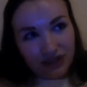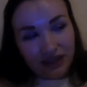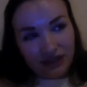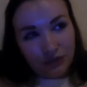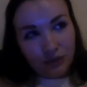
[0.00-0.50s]

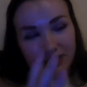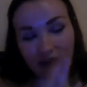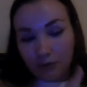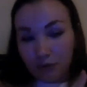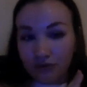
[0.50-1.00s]
That's why
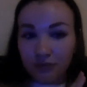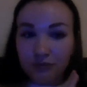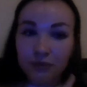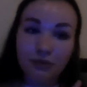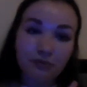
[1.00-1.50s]
some of the
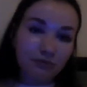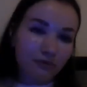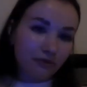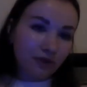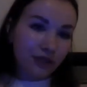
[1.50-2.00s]
people
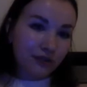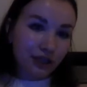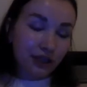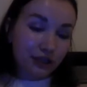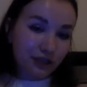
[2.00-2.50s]
fail
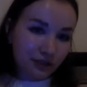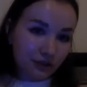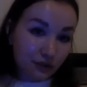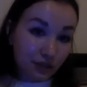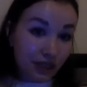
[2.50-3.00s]
their
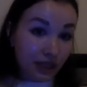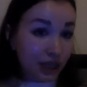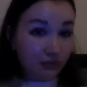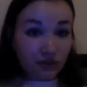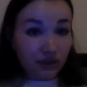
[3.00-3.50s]
interviews,
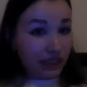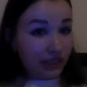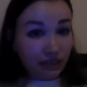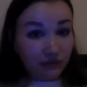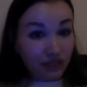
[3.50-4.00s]
even
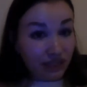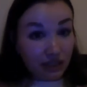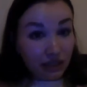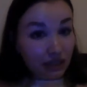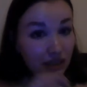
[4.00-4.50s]
if
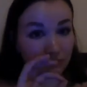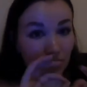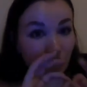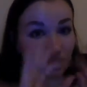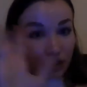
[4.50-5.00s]
they're
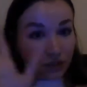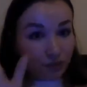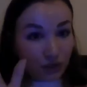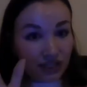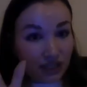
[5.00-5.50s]

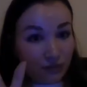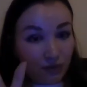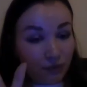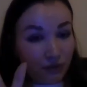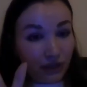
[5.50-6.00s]
100%
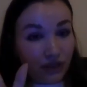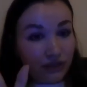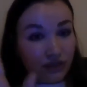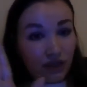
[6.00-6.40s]
prepared